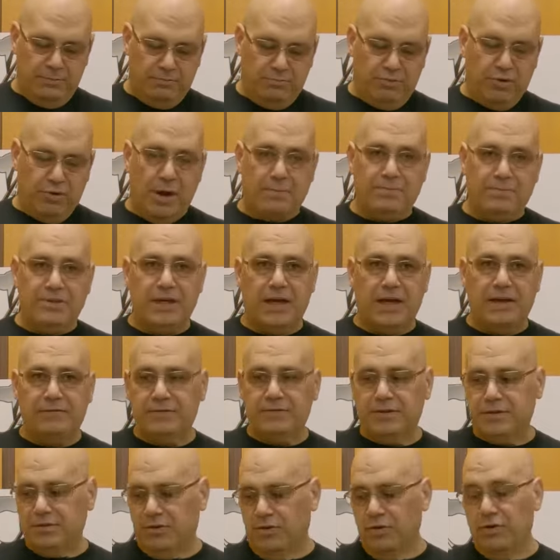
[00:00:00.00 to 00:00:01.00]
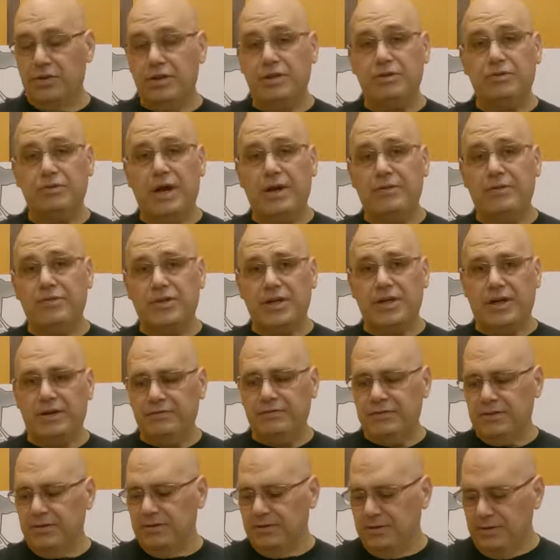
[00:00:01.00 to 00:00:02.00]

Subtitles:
prop shaft or the drive shaft.